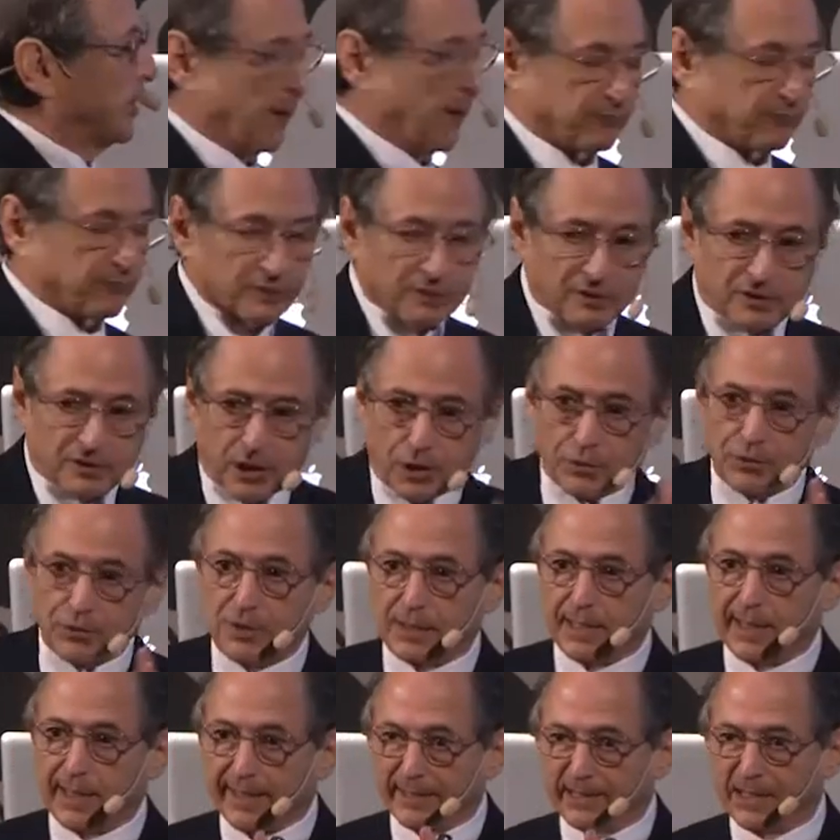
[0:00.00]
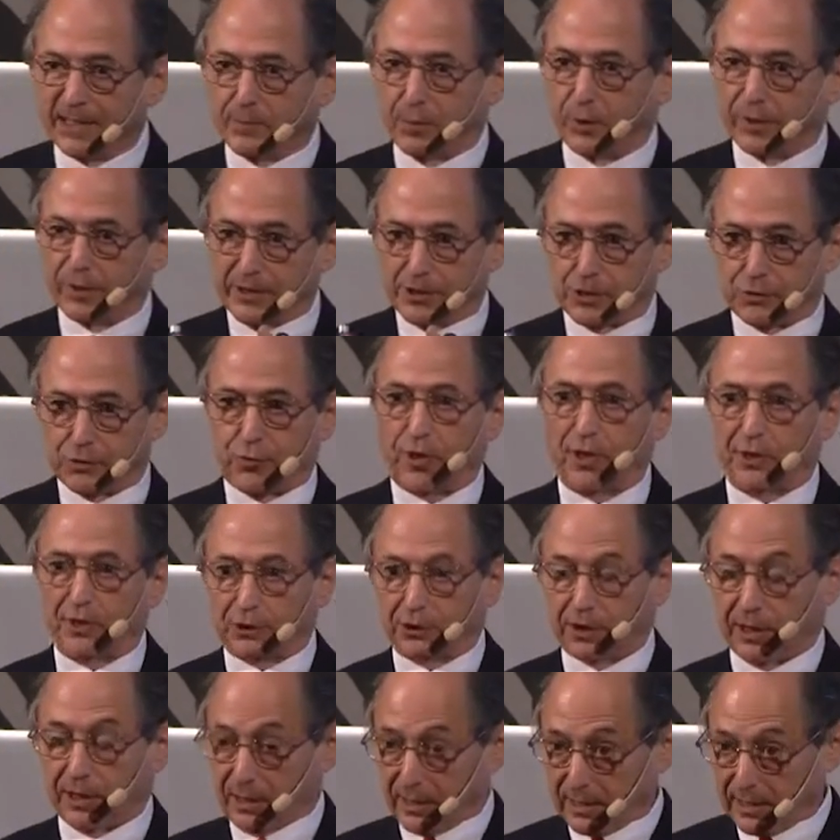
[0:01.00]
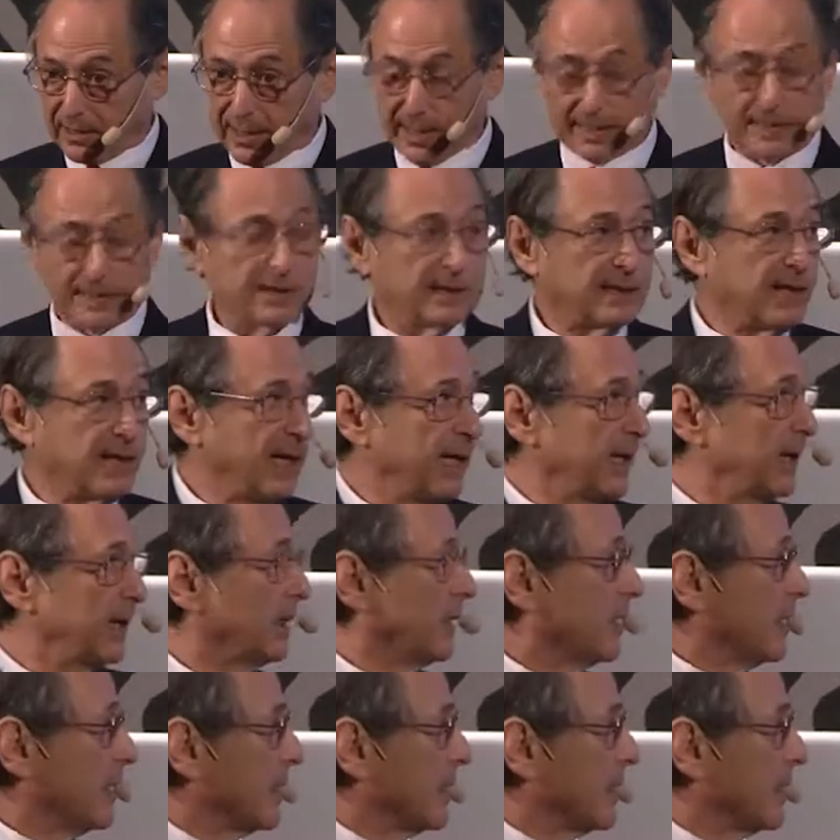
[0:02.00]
You have to go to the antibody structure and say,